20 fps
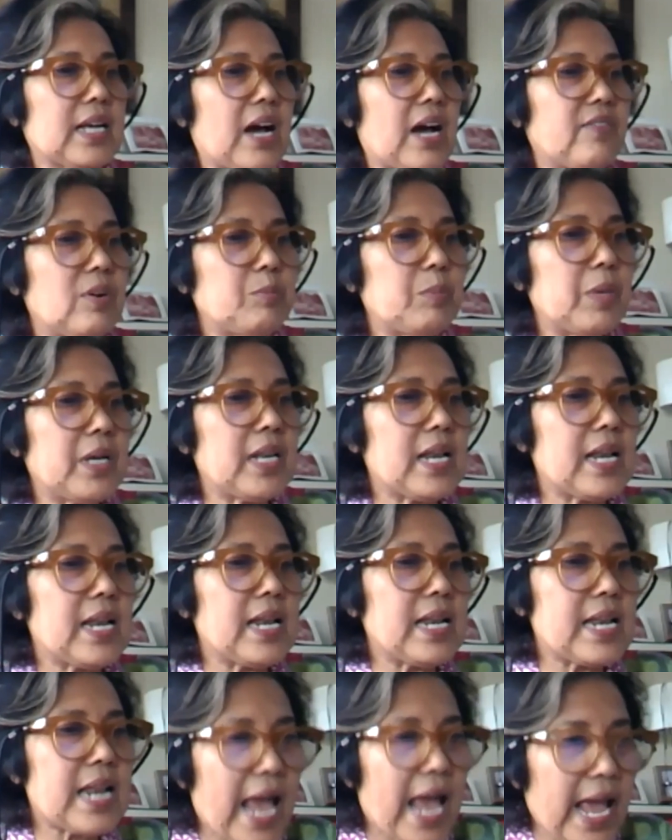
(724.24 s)

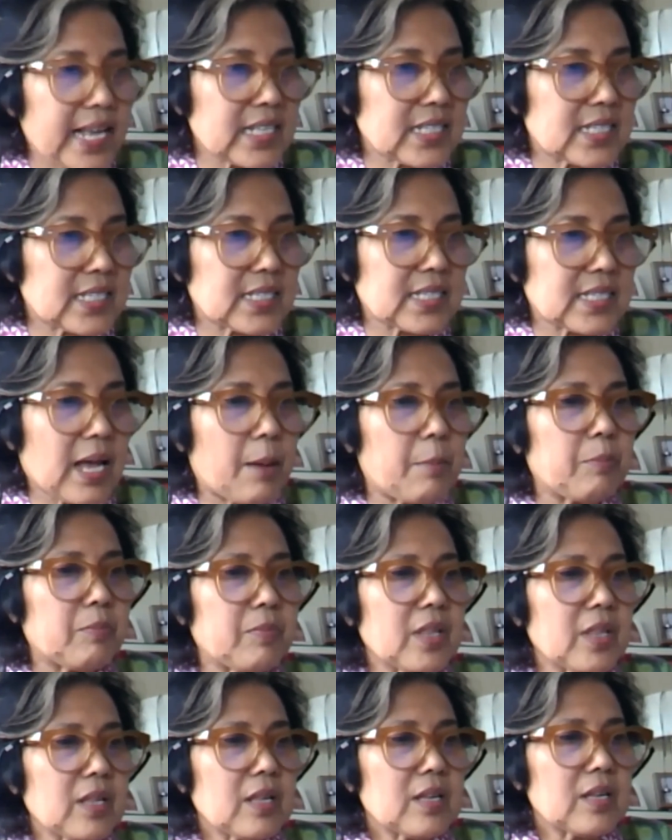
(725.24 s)
government lacks
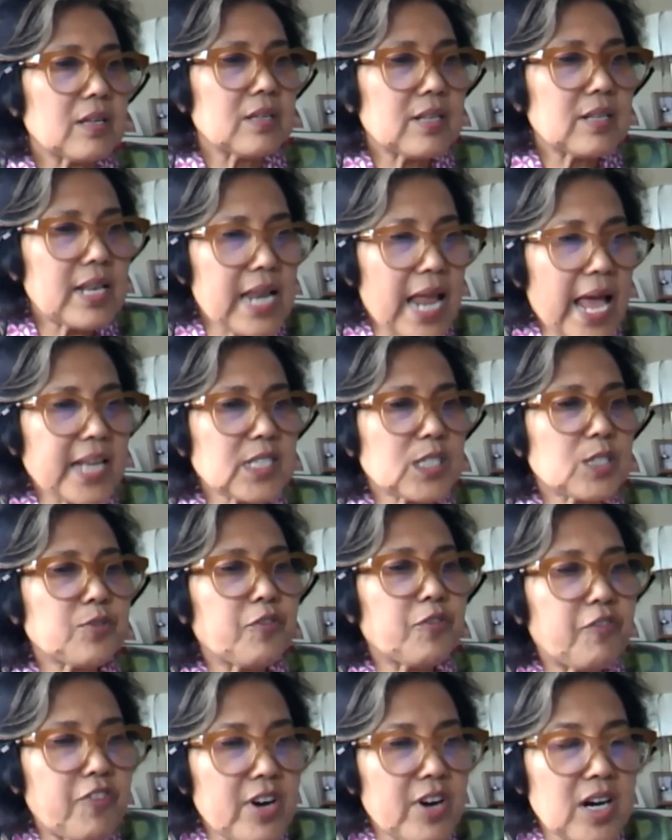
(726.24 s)

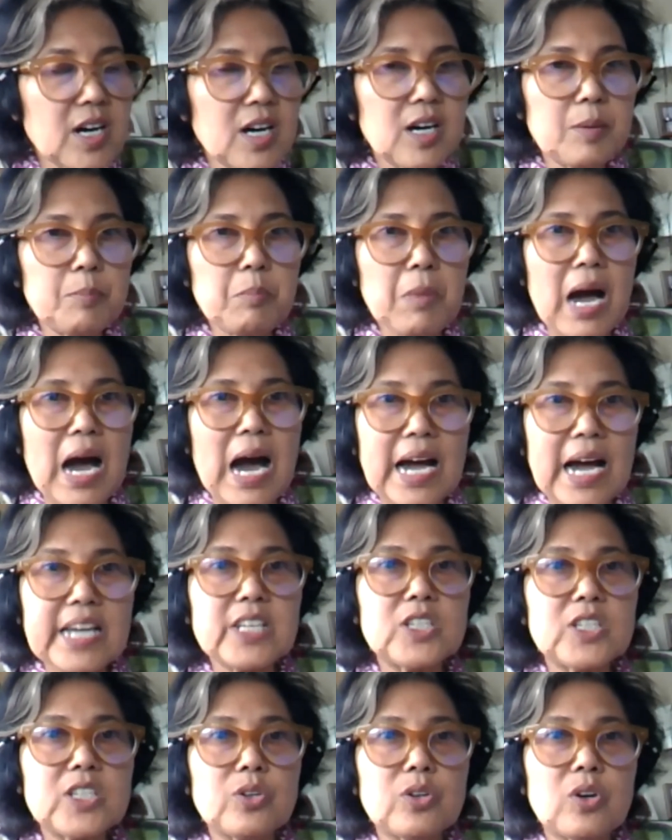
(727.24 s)
firm
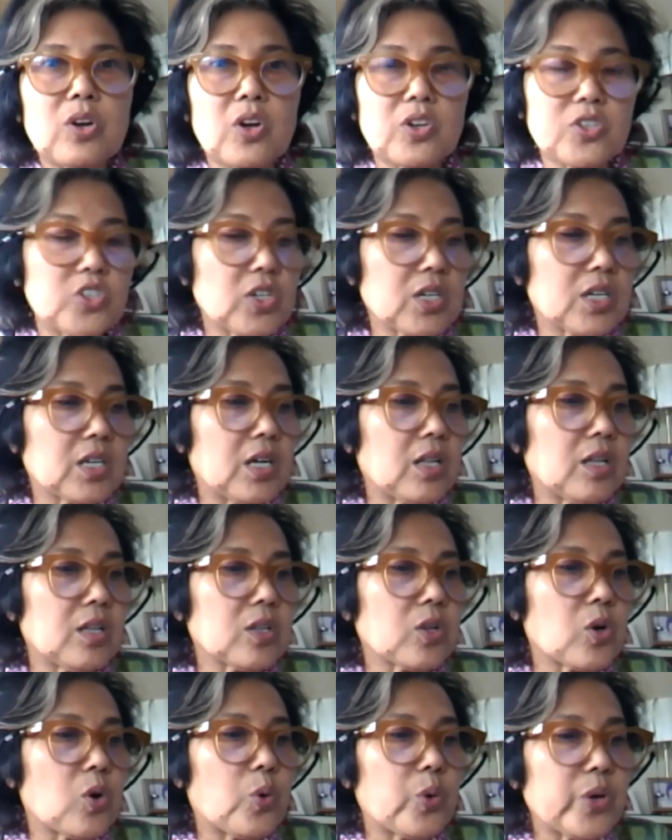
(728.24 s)

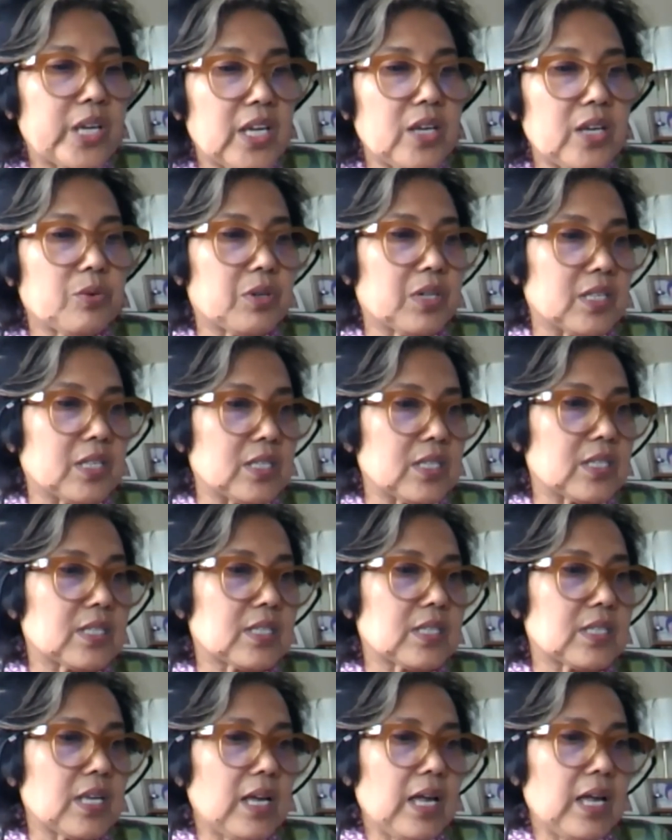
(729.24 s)
ideological
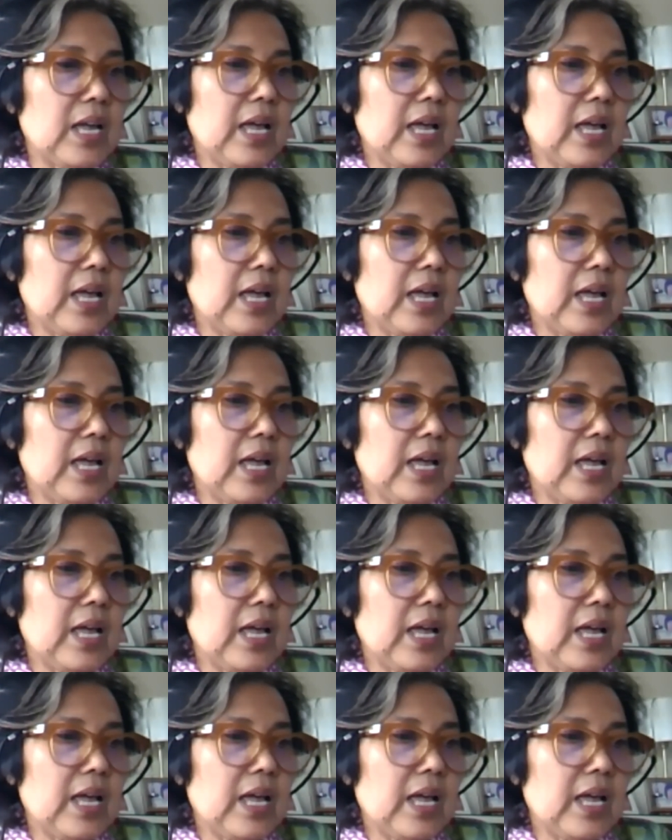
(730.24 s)
coherence.